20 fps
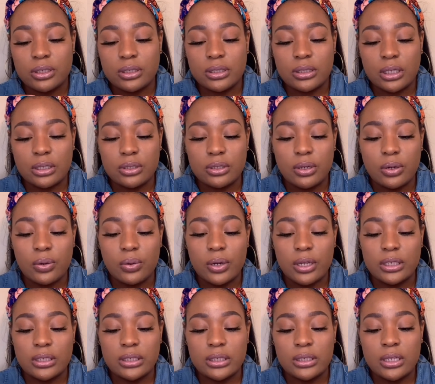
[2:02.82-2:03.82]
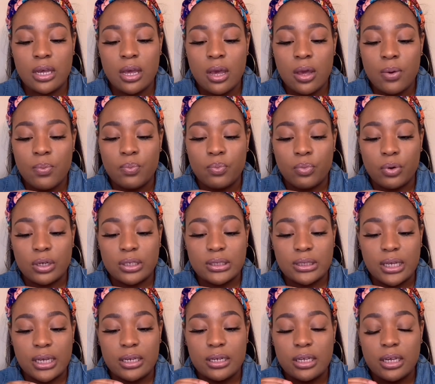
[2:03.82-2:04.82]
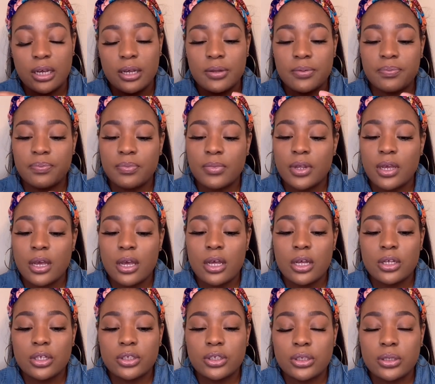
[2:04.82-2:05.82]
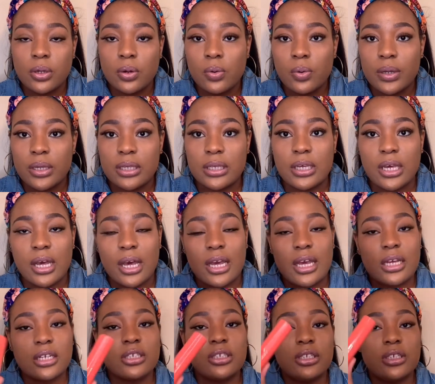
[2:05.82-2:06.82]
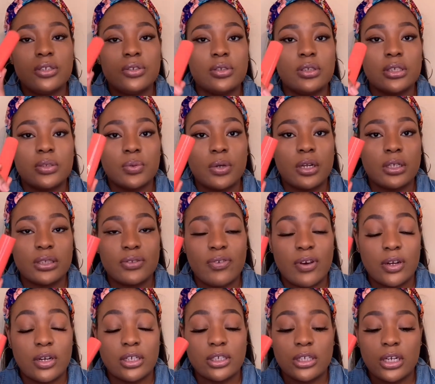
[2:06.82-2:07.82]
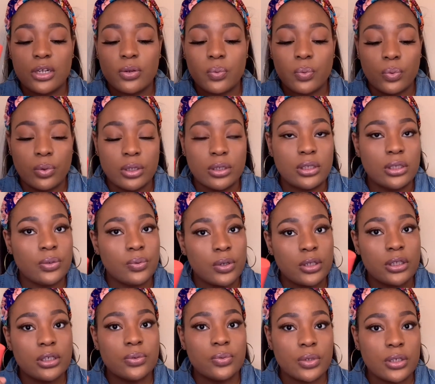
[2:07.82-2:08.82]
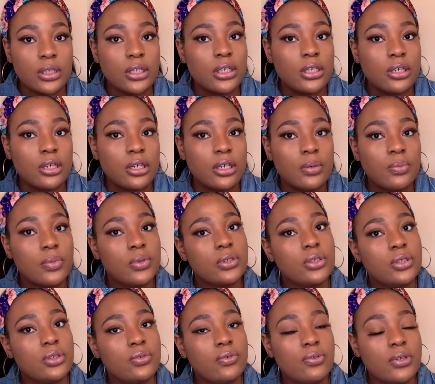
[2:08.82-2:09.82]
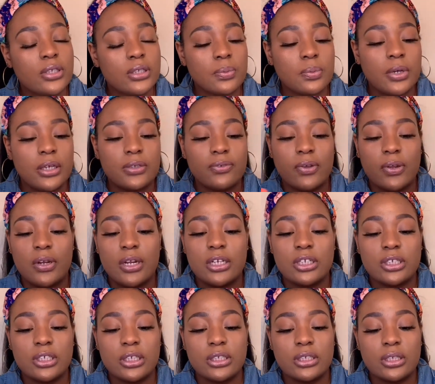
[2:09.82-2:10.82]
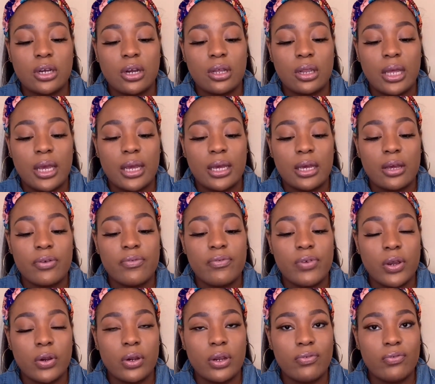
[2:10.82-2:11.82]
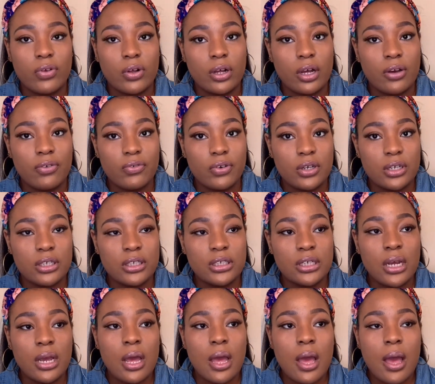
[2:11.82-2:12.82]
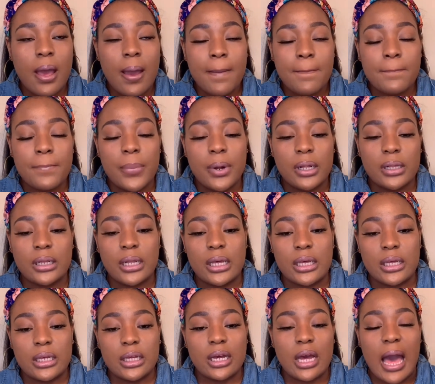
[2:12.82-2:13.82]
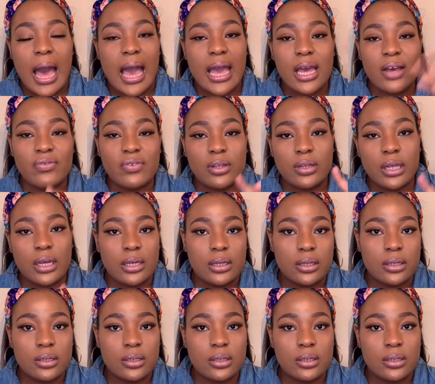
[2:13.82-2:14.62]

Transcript: skin tone is Mauritania. So yeah, I actually use this one as foundation. They're really, really, really good. Most Juvia's Place foundations are like very full coverage, but like I have to like